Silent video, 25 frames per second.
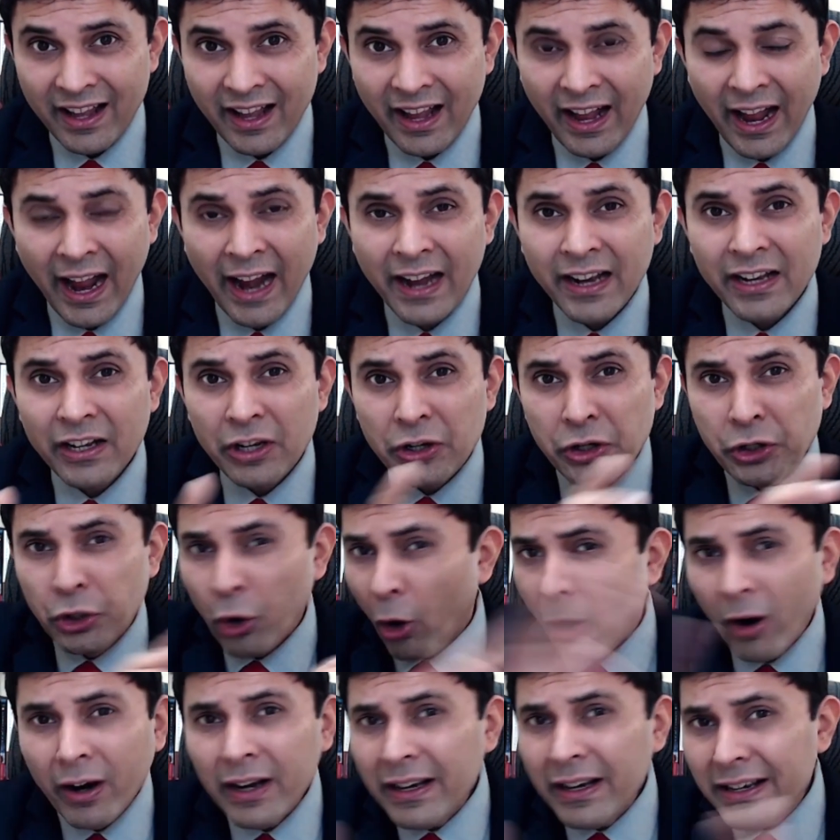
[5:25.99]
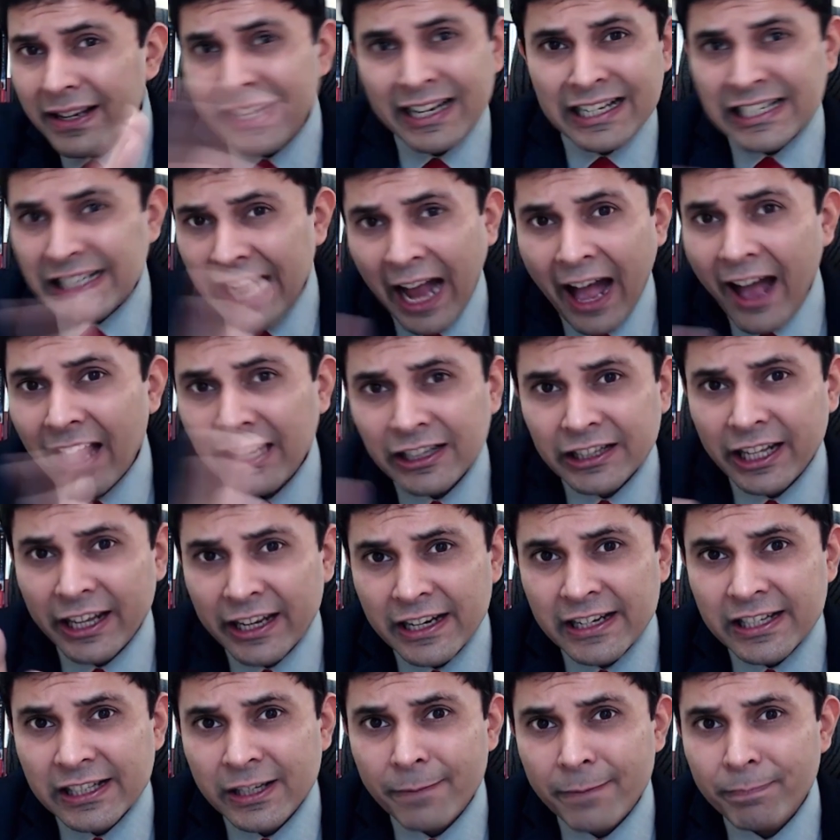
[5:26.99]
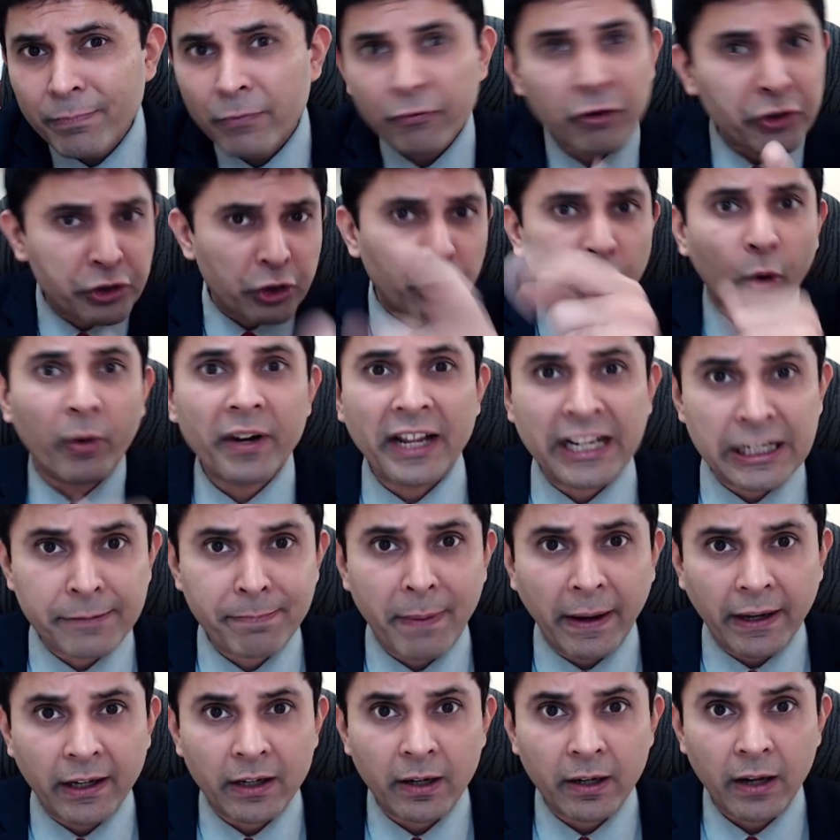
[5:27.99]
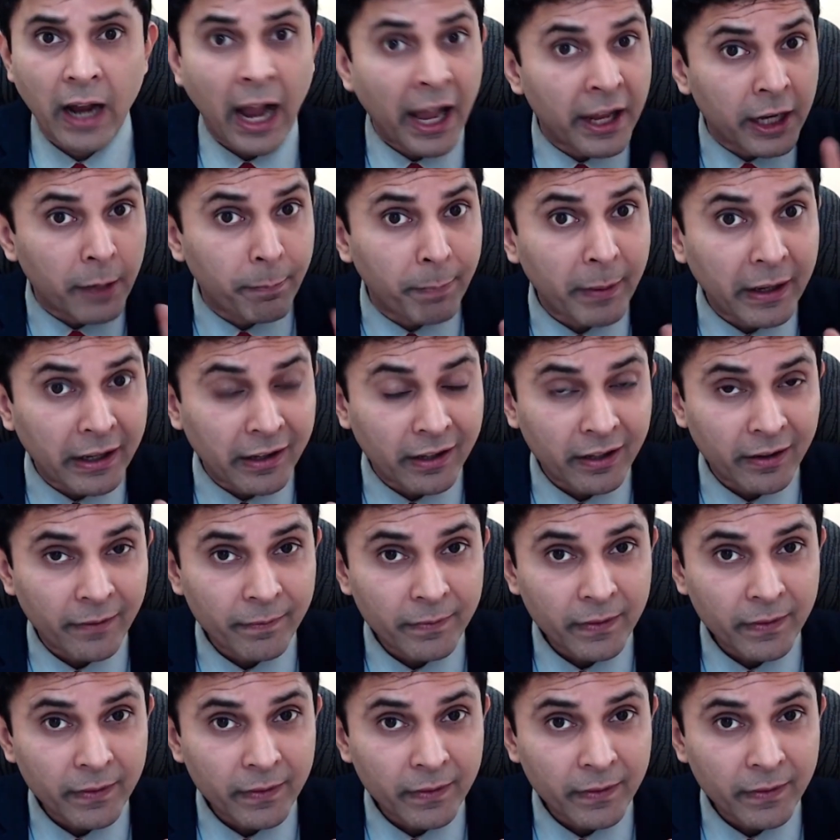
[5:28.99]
And don't desire things which you don't expect. I repeat.